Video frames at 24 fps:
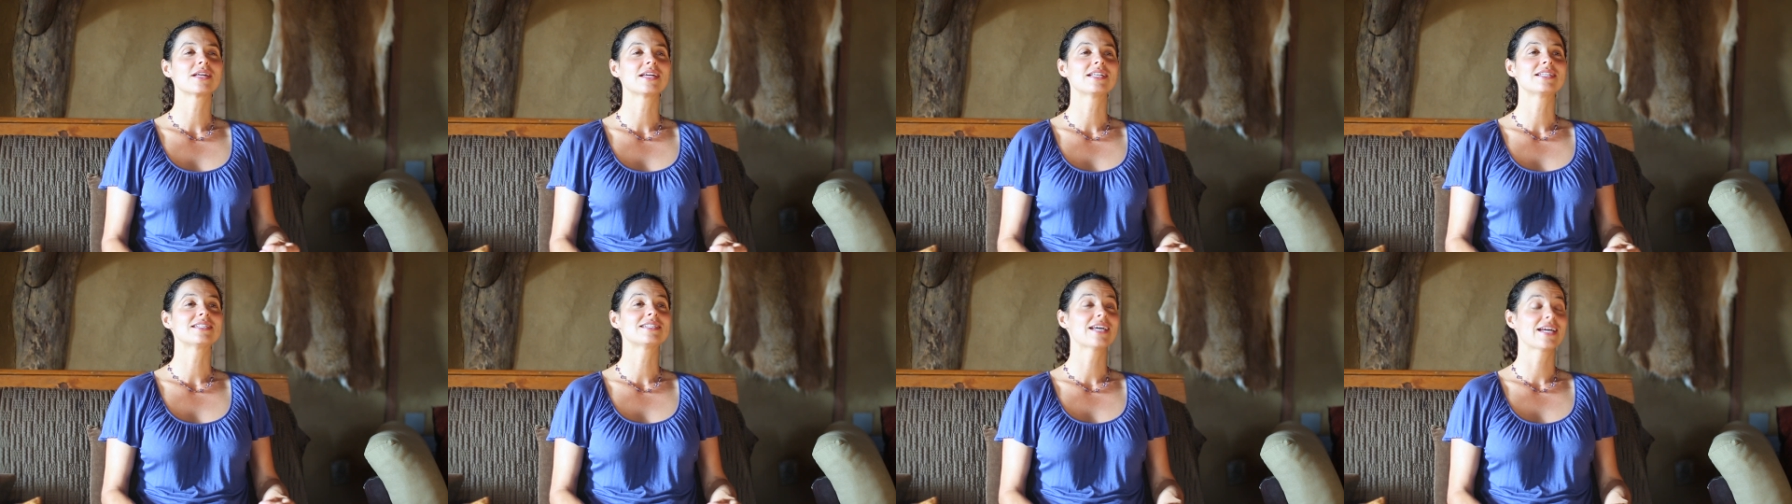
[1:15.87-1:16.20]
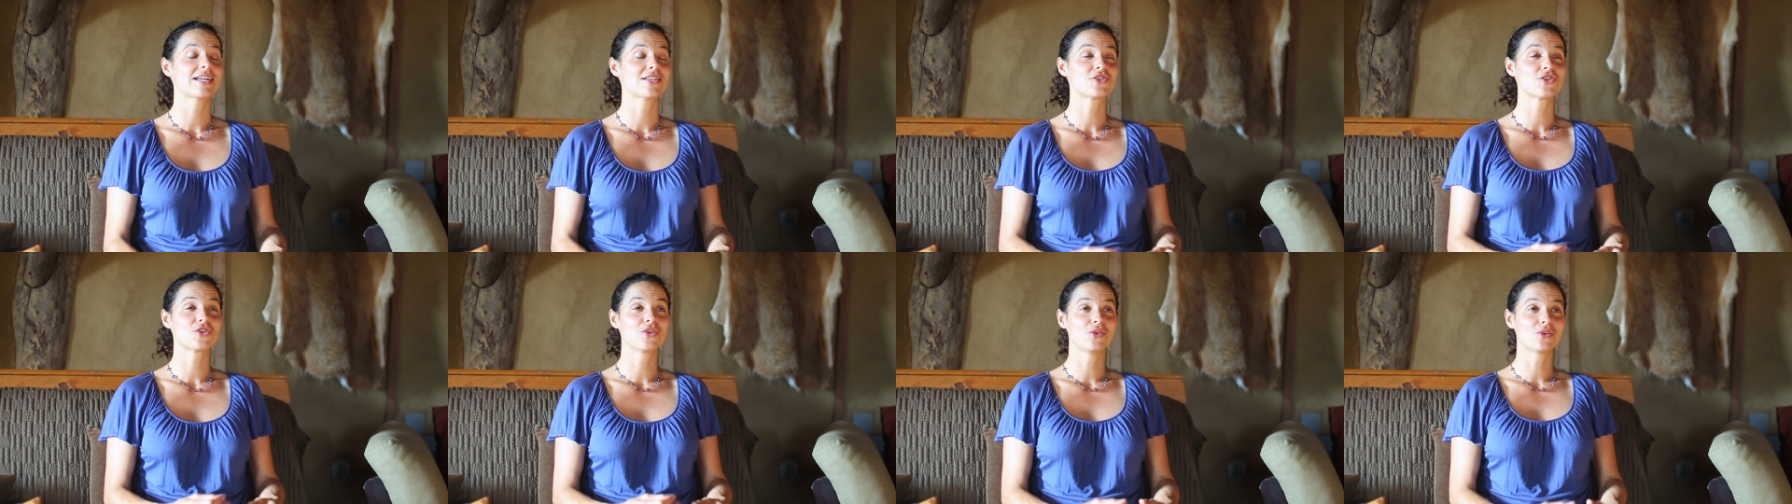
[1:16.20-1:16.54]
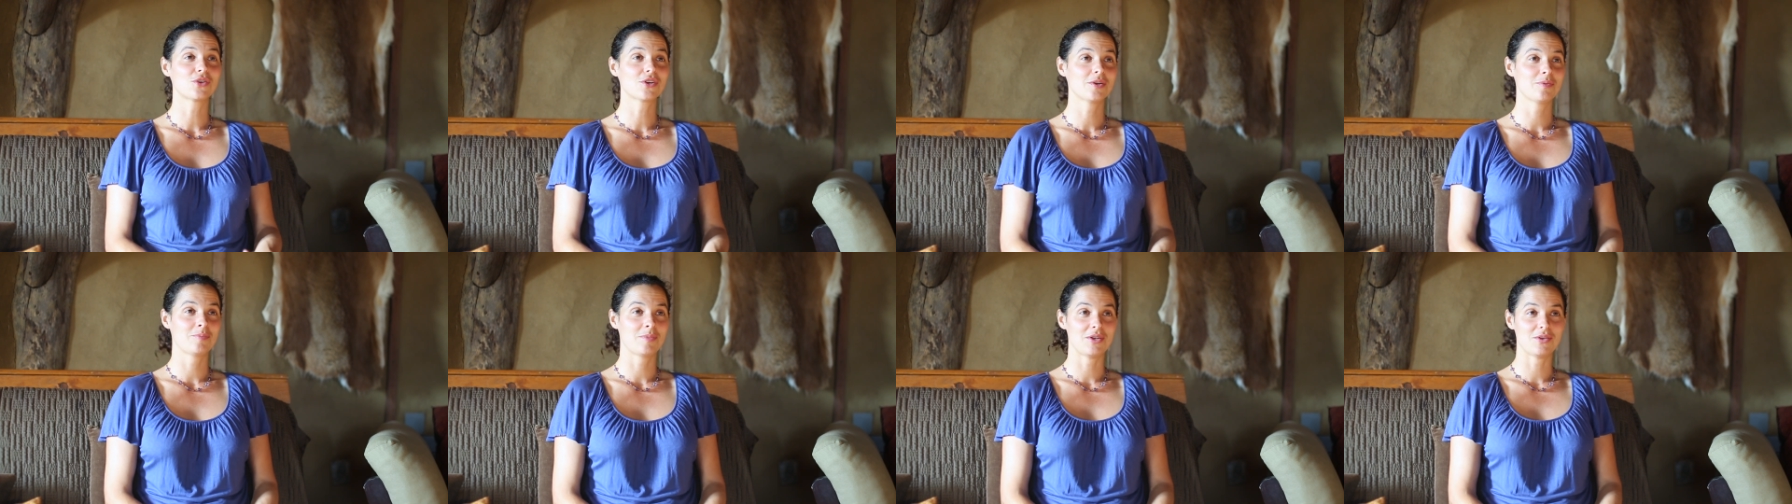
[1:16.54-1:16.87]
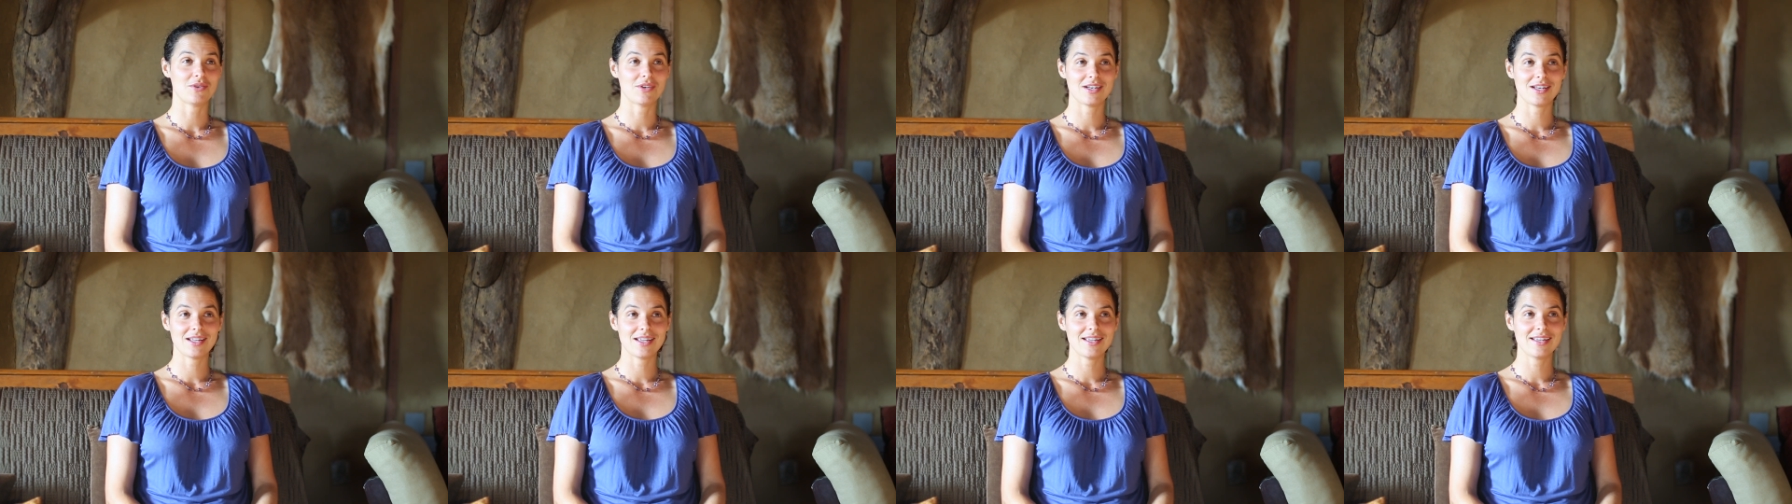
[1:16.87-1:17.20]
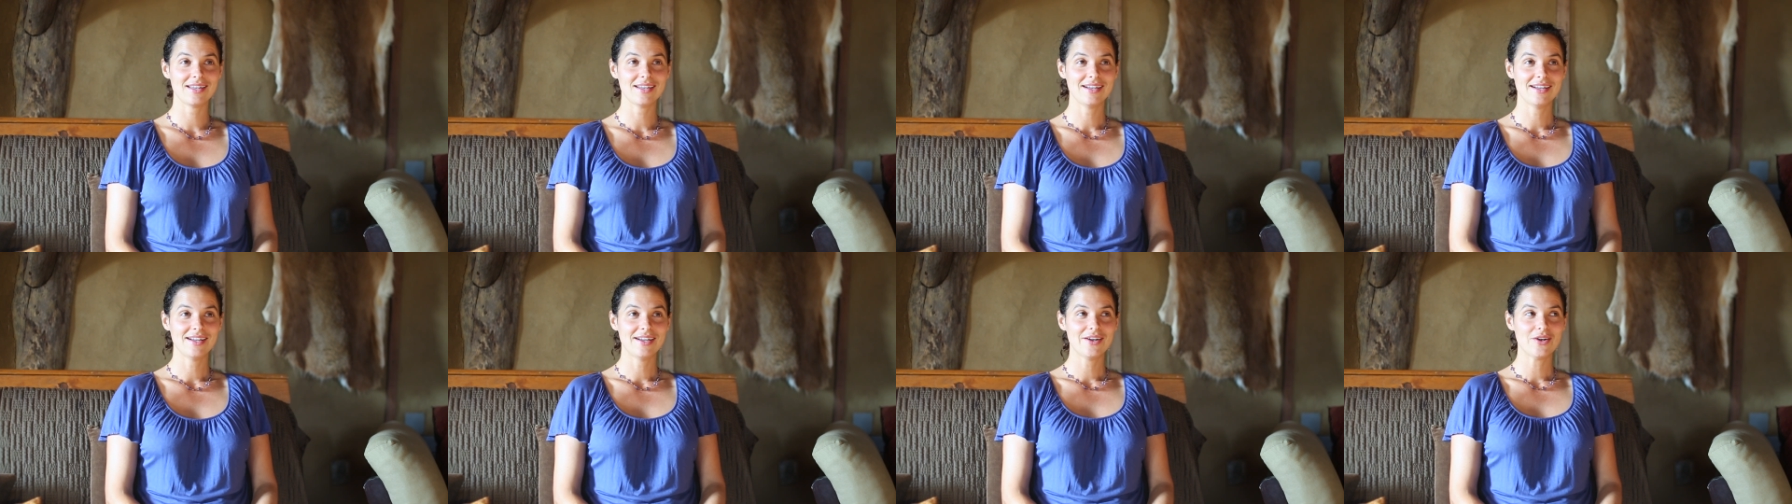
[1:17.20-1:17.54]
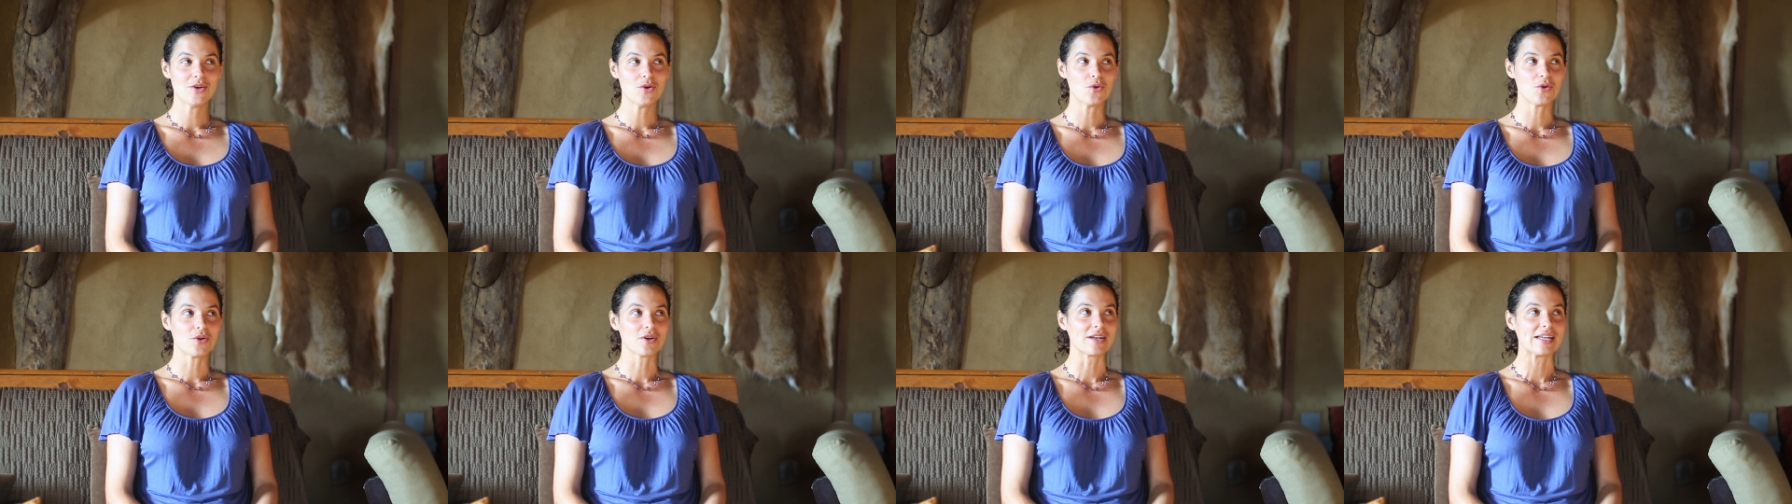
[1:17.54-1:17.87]
intentional community
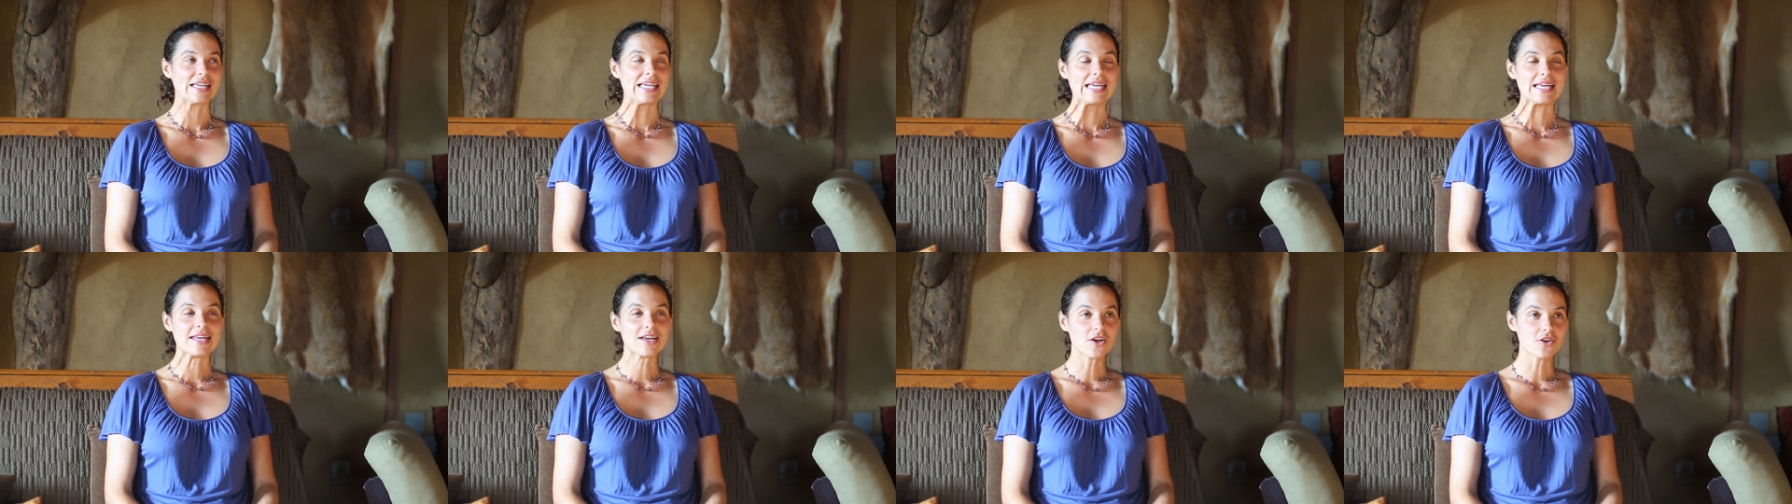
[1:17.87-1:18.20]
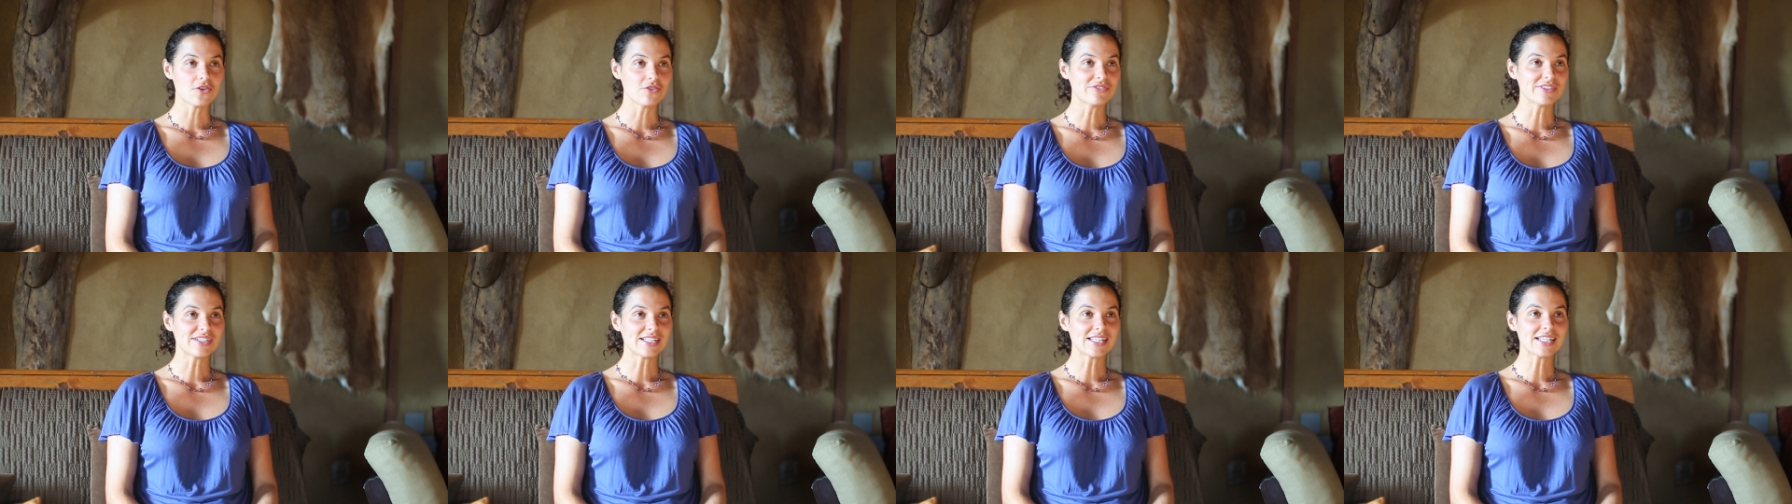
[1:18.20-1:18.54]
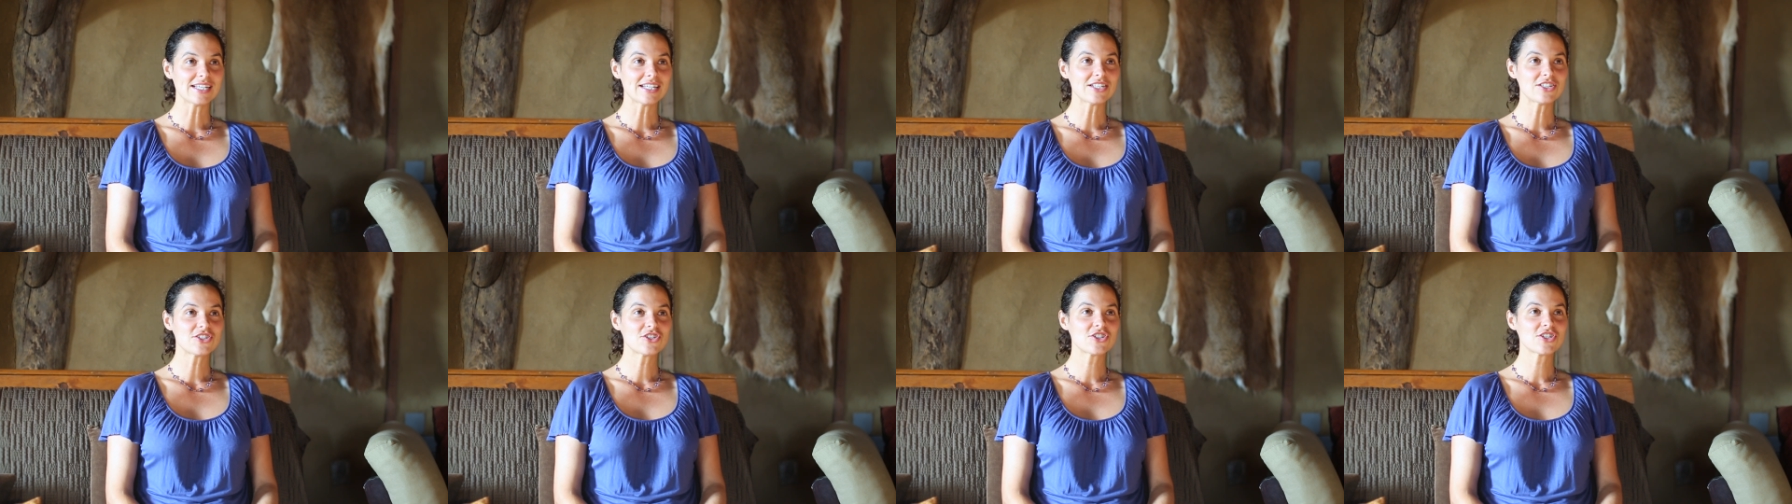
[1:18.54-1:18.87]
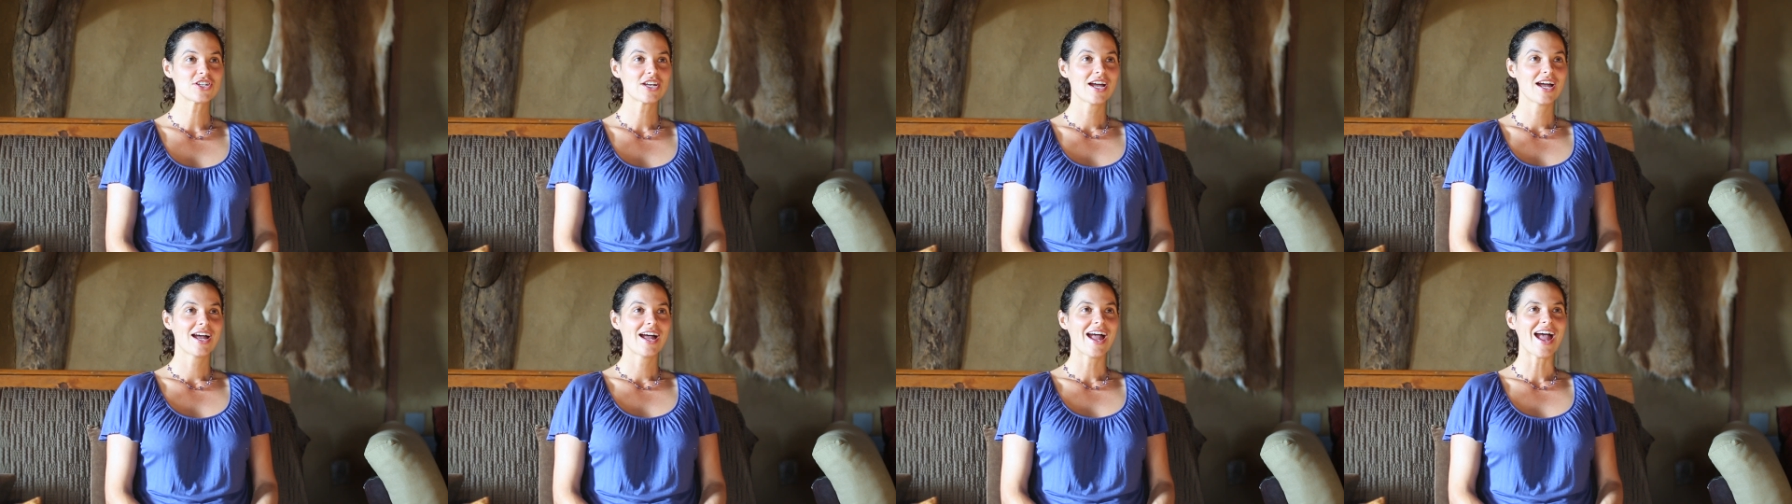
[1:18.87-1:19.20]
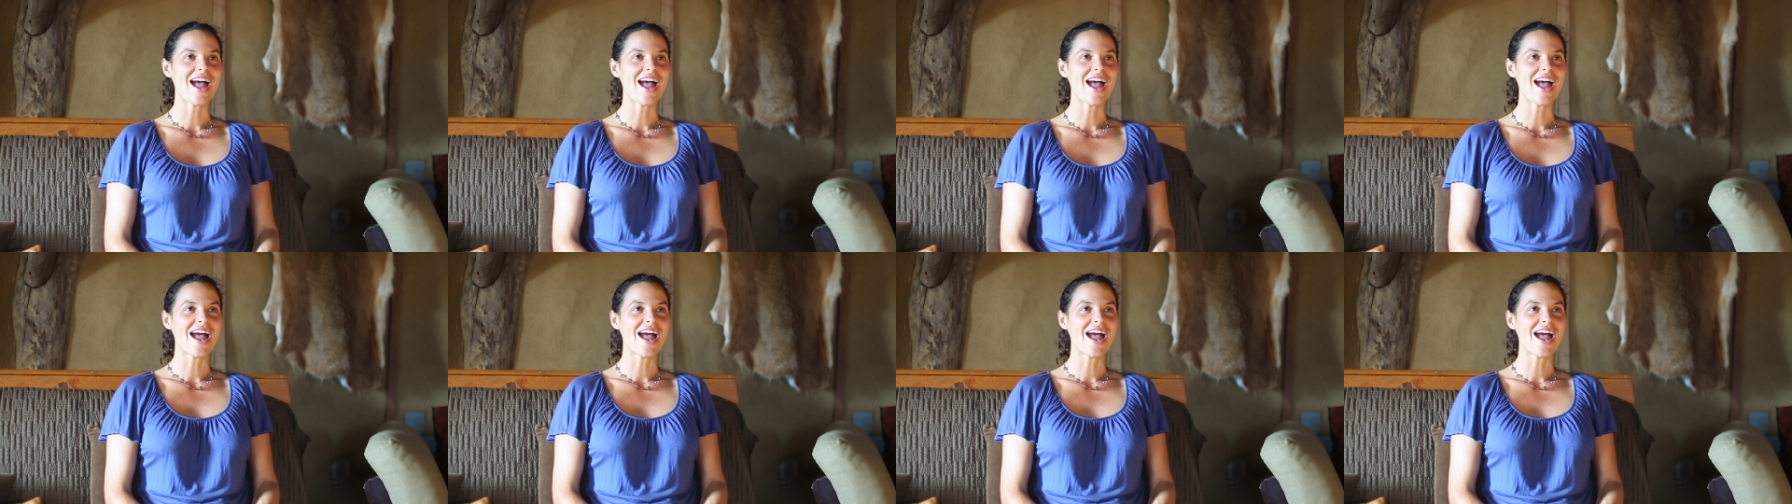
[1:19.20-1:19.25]
or eco village,